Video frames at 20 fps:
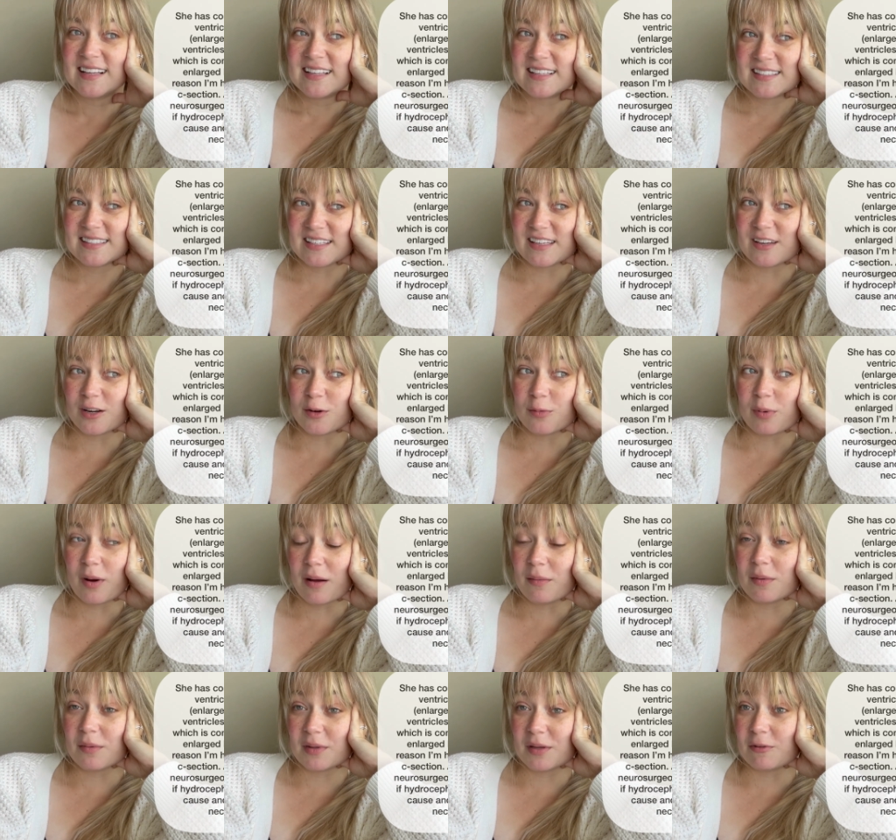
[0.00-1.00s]
see her
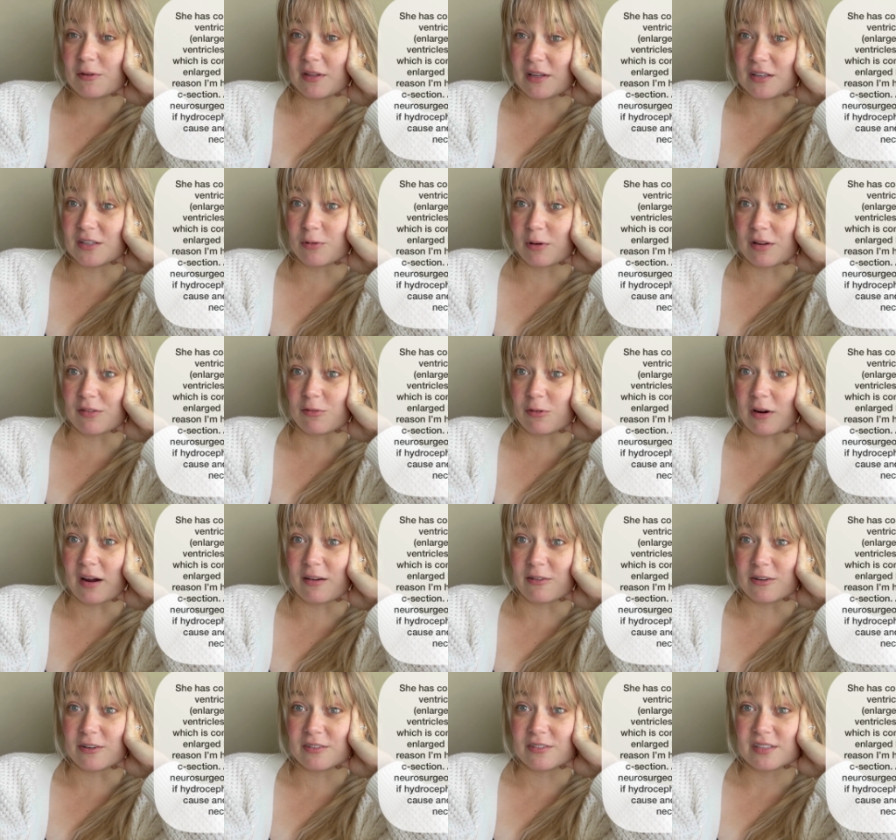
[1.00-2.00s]
probably within 24
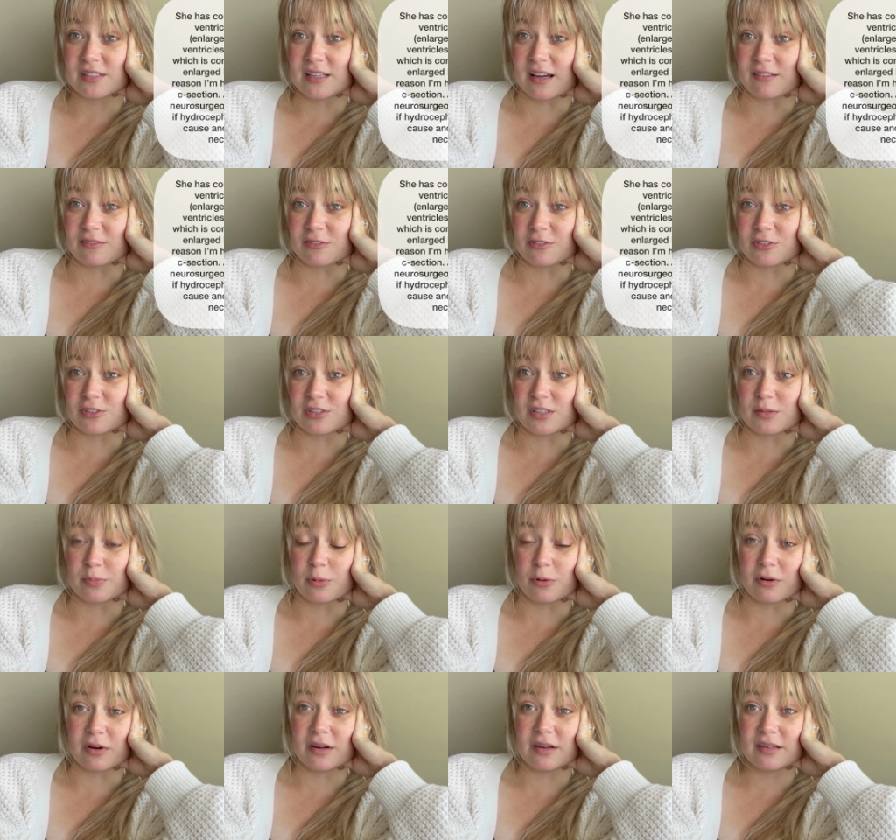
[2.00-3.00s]
hours after she's
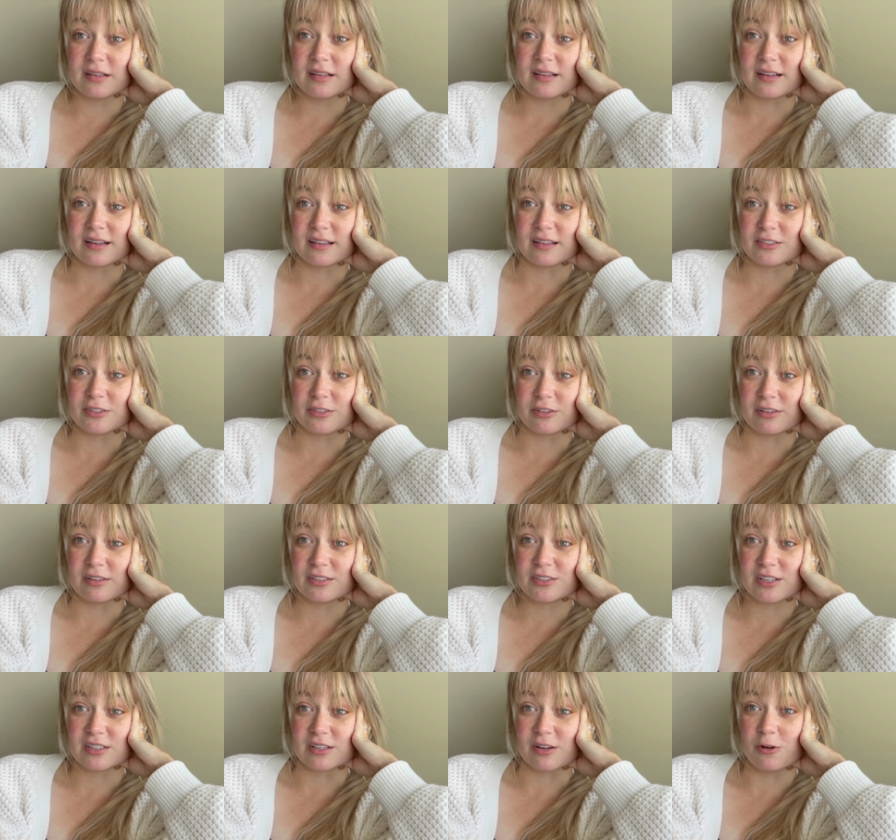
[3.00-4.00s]
born. She
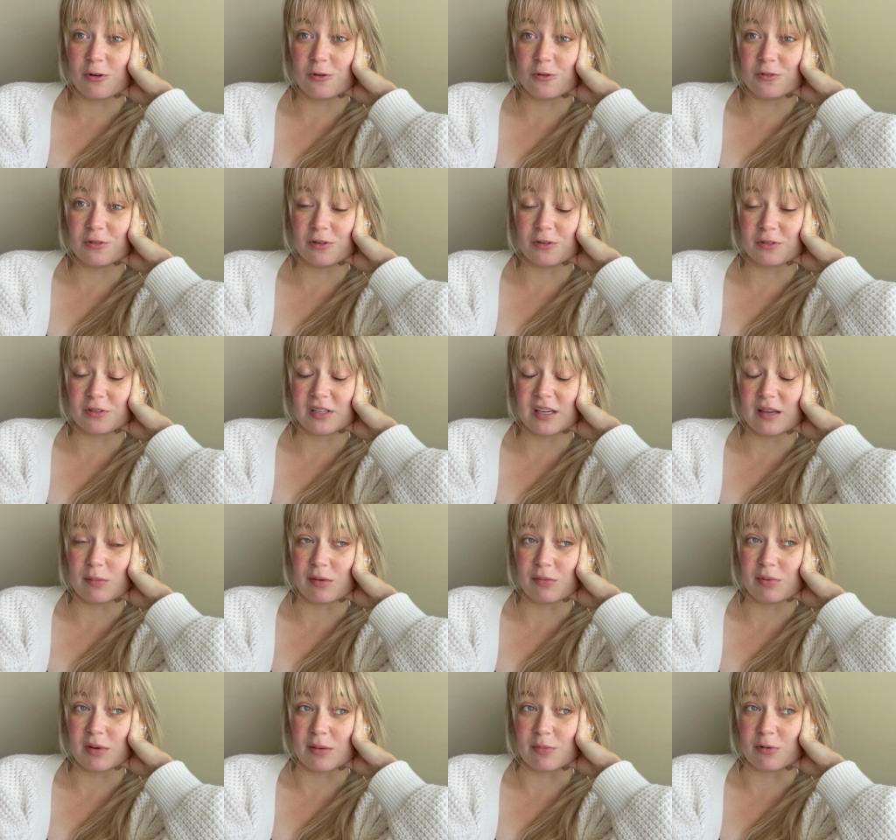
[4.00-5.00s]
has a whole little team
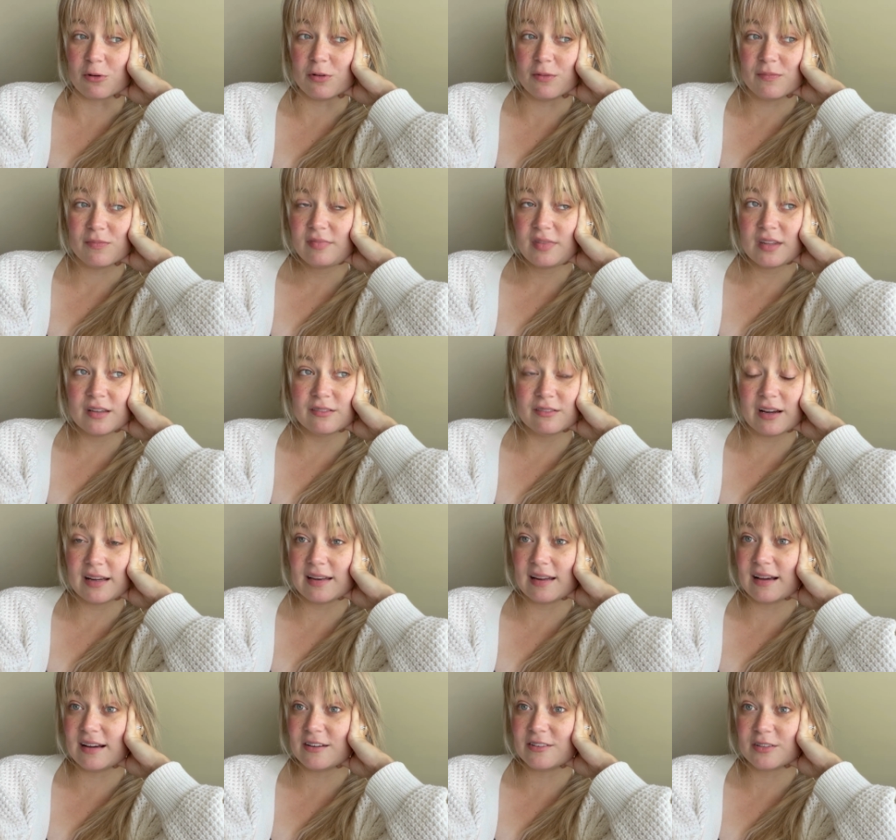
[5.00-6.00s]
of people. Right
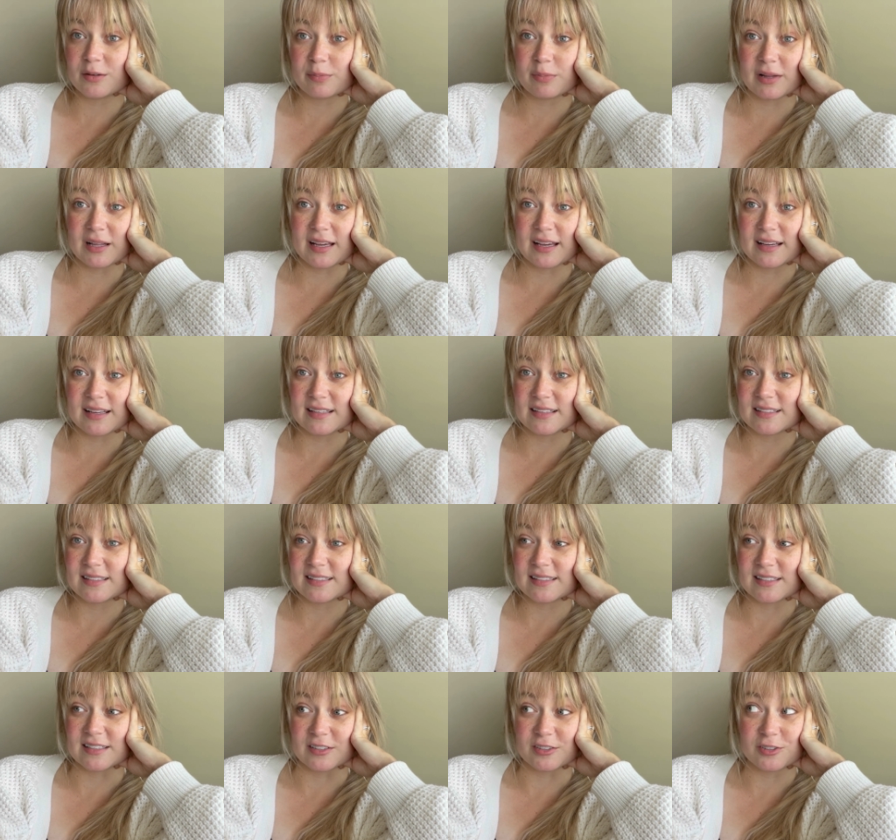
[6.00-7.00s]
now, the plan is
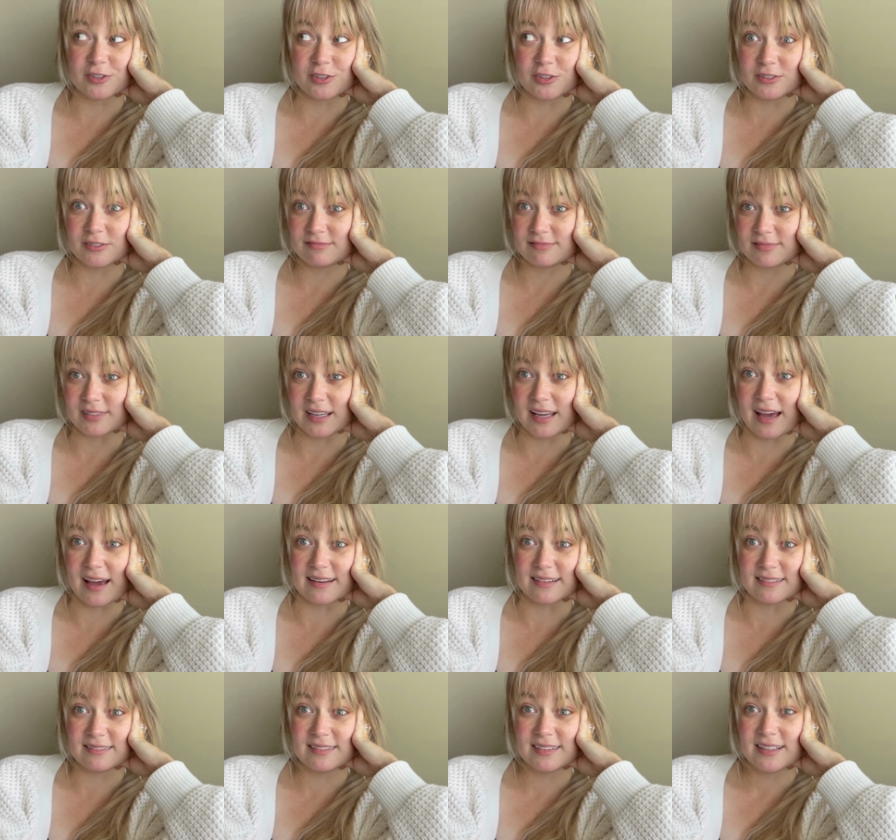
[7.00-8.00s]
still,
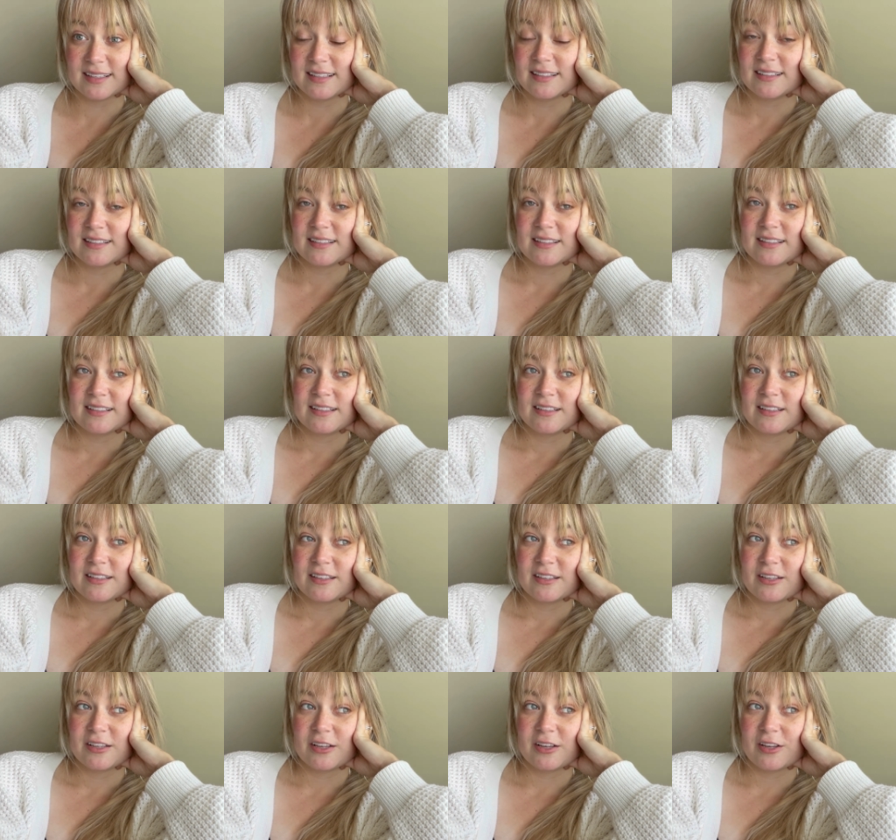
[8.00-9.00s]
again,
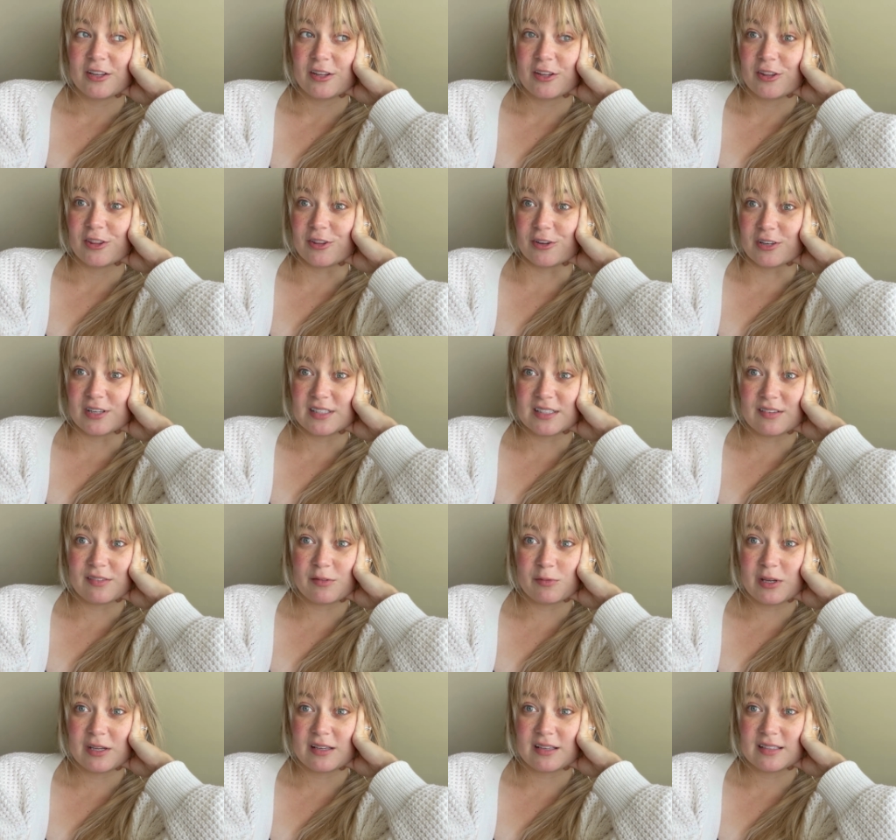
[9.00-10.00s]

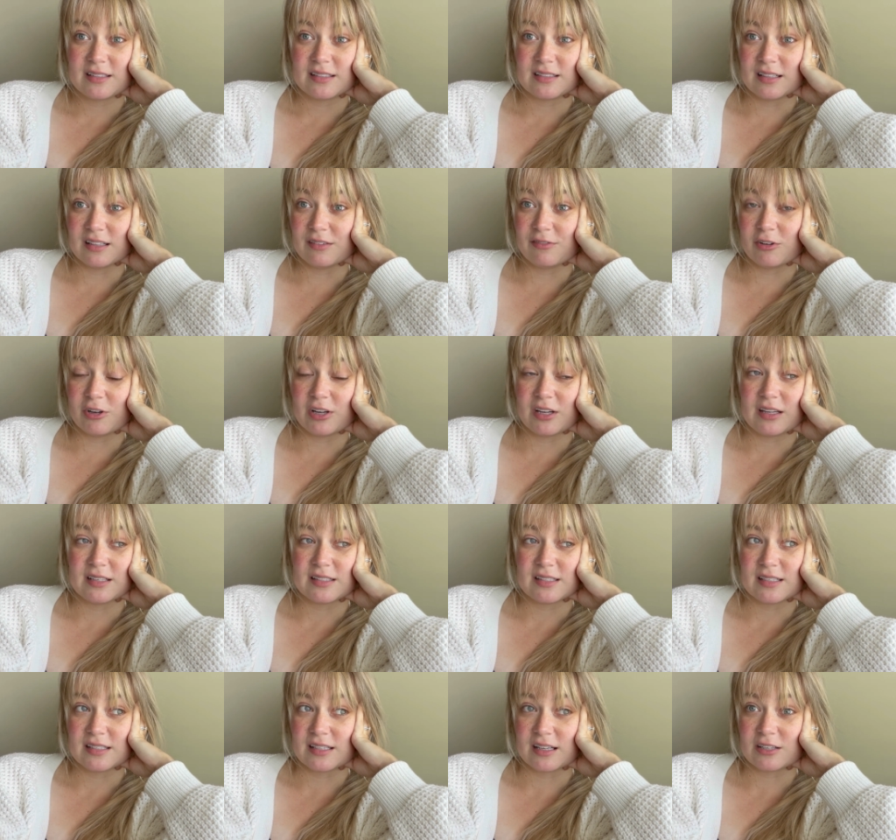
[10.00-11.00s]
37-week delivery,
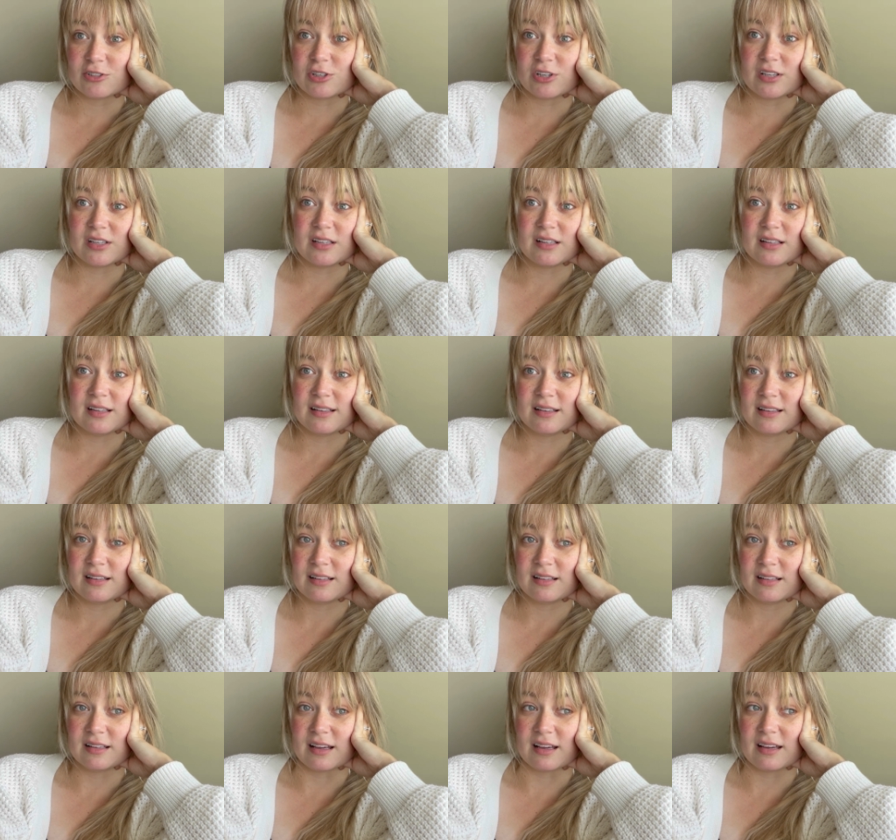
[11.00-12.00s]
C-section,
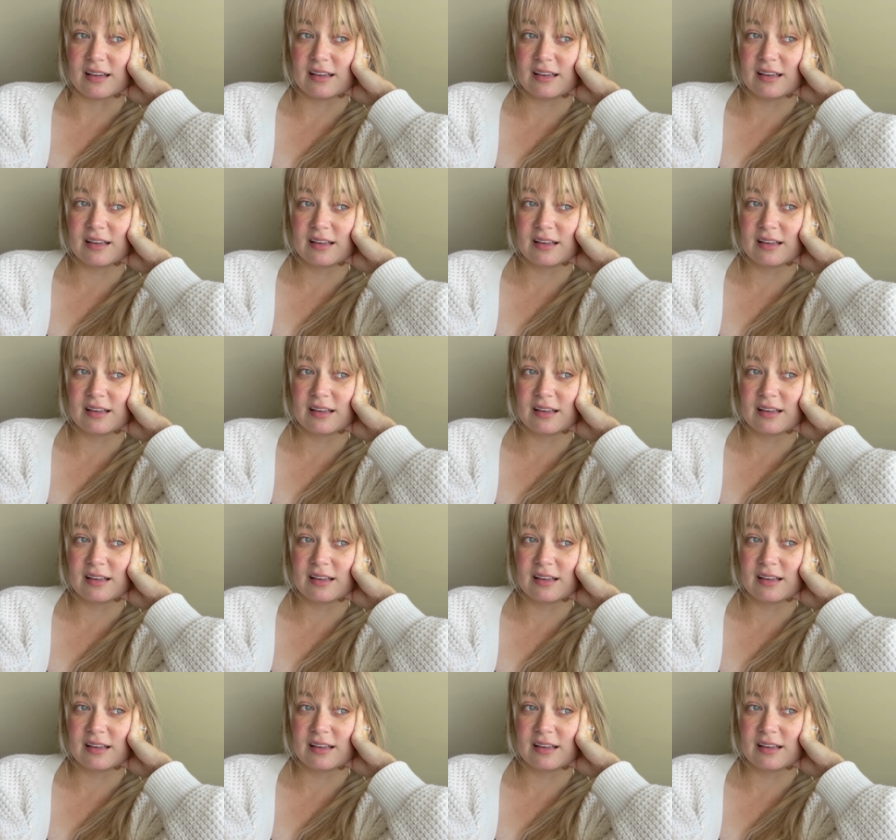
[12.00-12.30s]
like,